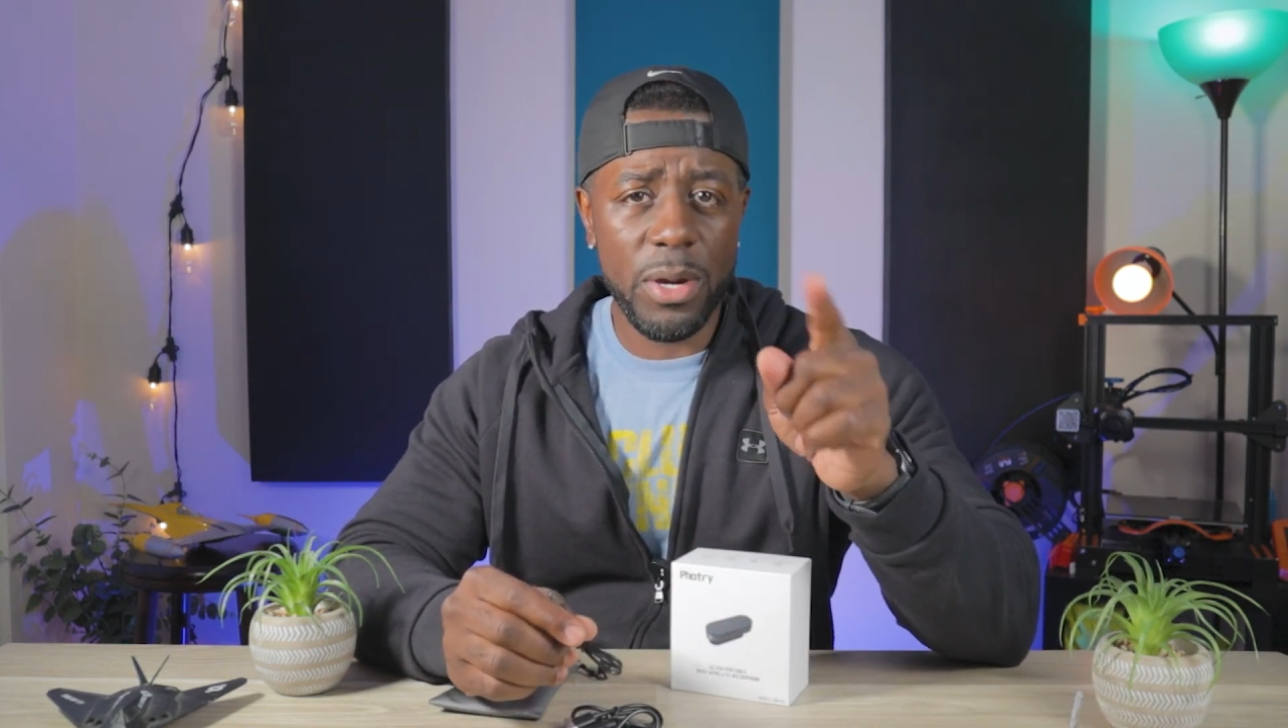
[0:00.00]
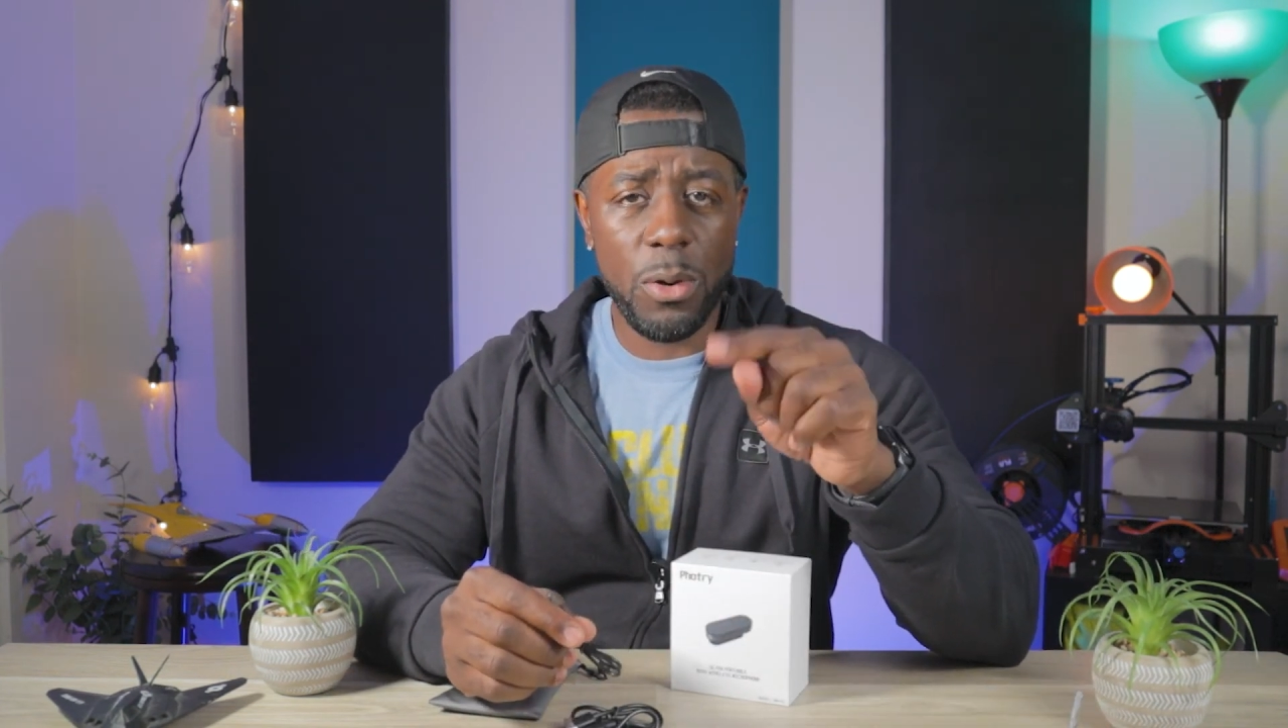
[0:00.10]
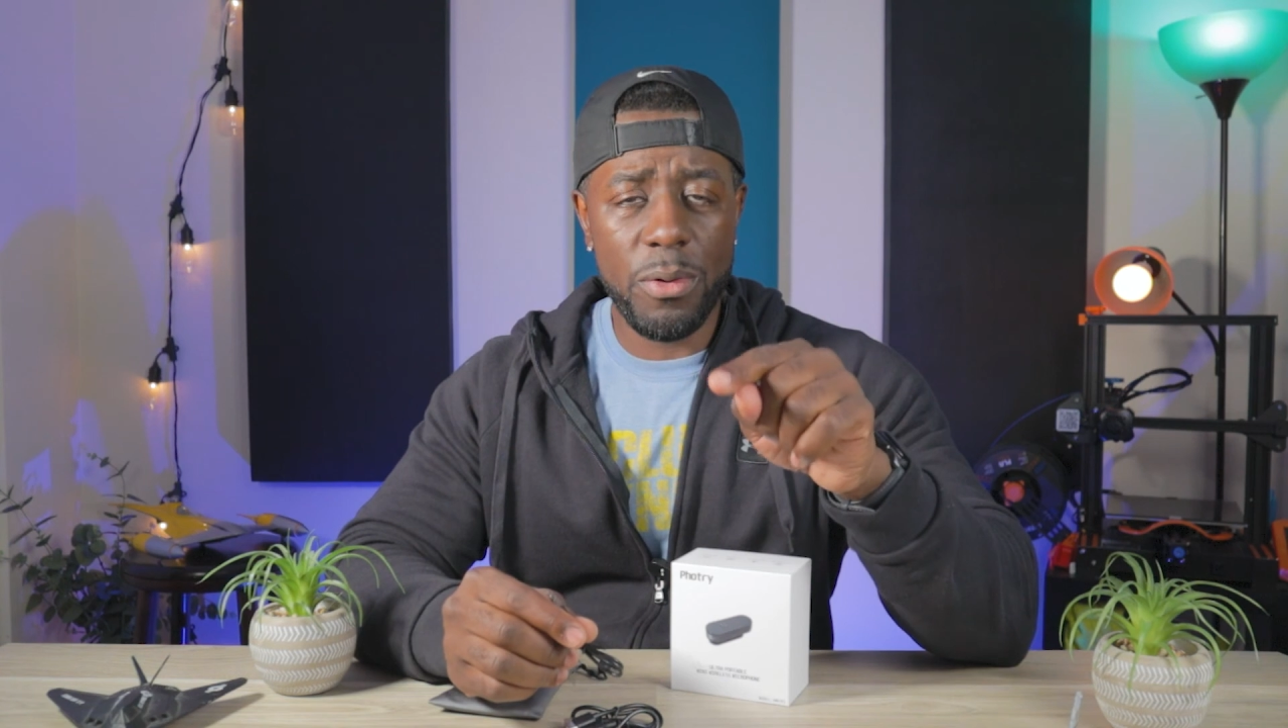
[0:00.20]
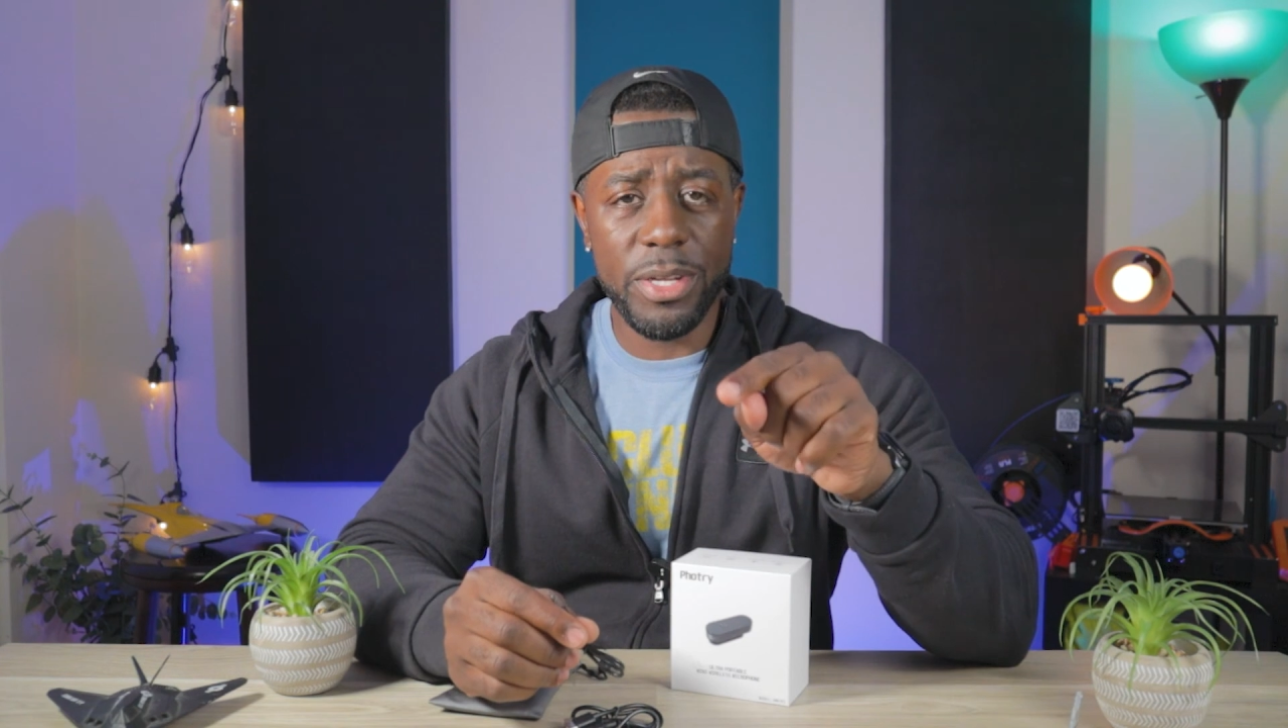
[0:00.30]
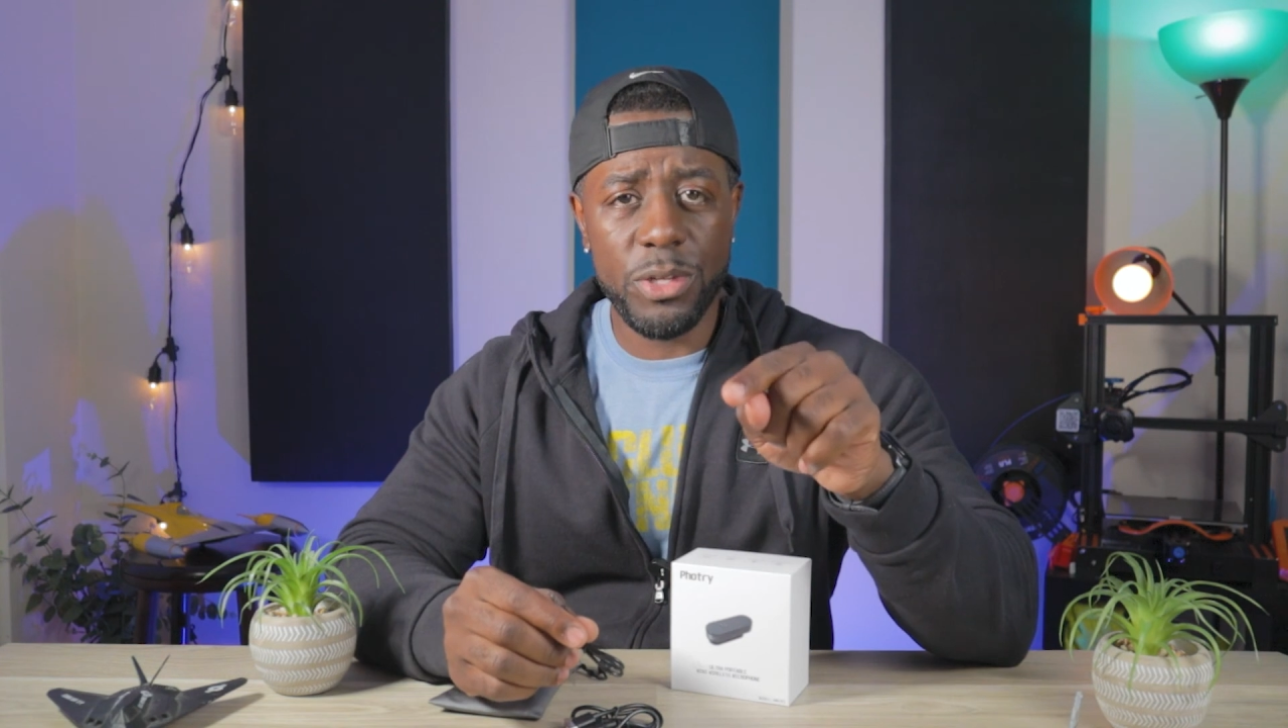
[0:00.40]
and
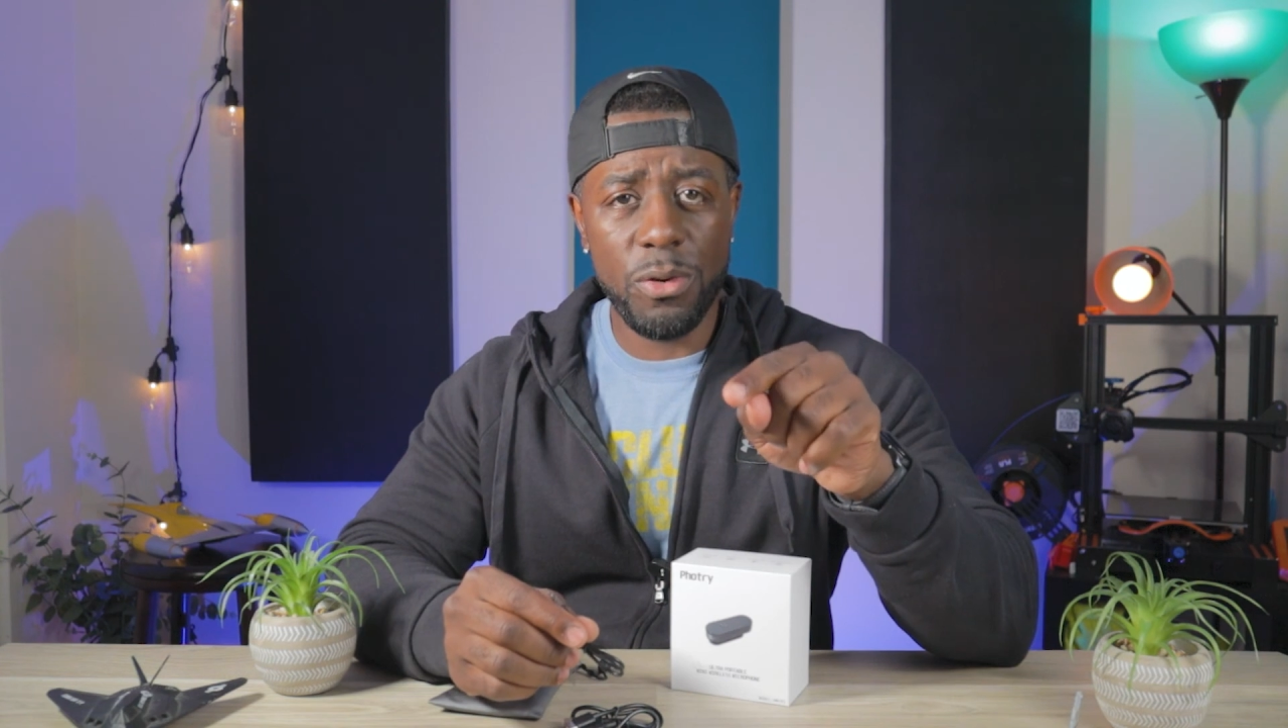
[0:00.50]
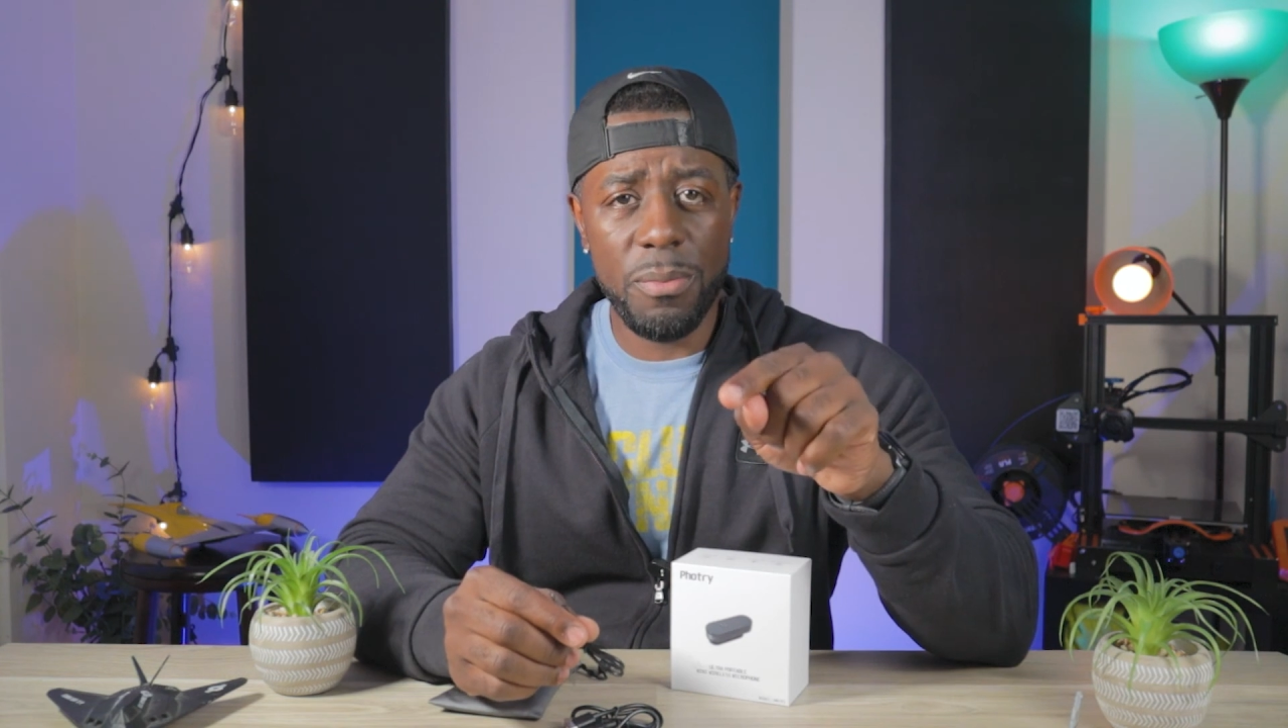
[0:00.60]
going into